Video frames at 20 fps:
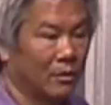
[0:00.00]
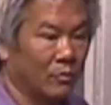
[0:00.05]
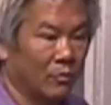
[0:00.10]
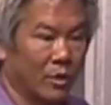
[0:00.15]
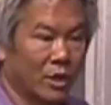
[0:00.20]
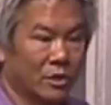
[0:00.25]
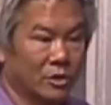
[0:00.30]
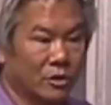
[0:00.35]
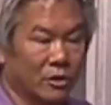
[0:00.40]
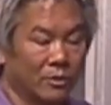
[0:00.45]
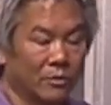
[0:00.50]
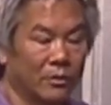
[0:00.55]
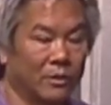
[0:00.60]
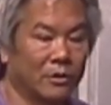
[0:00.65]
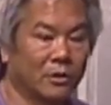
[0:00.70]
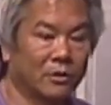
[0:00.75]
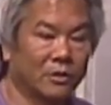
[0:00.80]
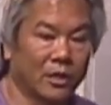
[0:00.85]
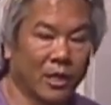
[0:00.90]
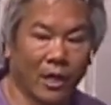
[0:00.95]
Western
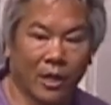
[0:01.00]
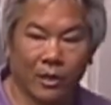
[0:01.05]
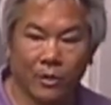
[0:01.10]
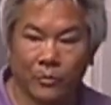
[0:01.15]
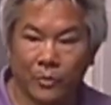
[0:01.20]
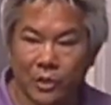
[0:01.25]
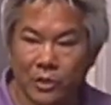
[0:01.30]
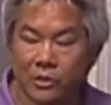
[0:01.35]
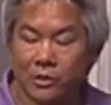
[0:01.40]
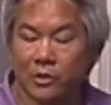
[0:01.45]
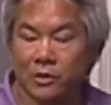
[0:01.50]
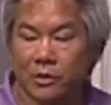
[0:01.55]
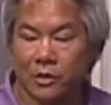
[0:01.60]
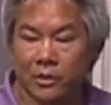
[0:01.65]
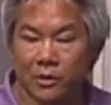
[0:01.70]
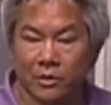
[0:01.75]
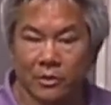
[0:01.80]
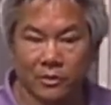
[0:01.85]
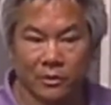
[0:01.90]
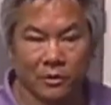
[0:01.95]
style
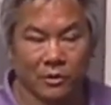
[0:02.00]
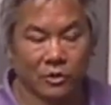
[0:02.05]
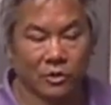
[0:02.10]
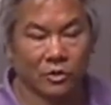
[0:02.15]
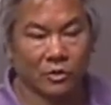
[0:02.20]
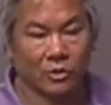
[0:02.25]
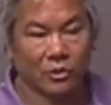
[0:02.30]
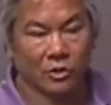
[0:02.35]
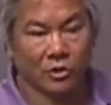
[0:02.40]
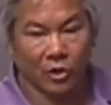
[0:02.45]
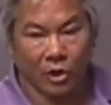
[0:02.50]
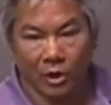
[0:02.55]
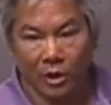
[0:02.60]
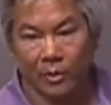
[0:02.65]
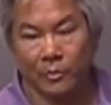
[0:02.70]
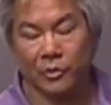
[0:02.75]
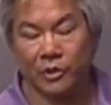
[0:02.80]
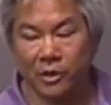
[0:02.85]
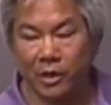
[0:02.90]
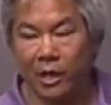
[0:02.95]
businesses,
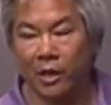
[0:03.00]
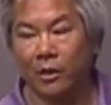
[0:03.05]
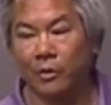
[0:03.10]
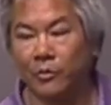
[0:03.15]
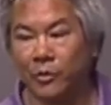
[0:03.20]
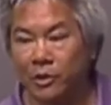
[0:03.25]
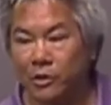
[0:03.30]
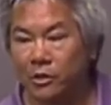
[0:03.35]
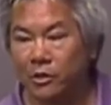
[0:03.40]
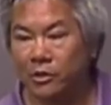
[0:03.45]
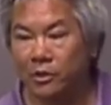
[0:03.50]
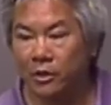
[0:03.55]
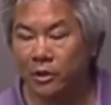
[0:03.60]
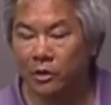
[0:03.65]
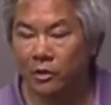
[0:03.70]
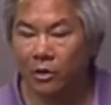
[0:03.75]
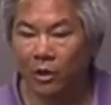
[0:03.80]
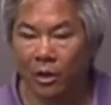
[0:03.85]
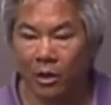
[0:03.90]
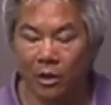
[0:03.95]
startup style
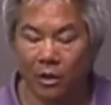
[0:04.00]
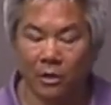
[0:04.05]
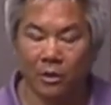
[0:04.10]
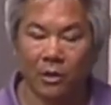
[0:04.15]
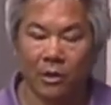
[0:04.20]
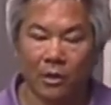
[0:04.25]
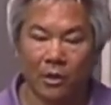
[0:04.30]
businesses are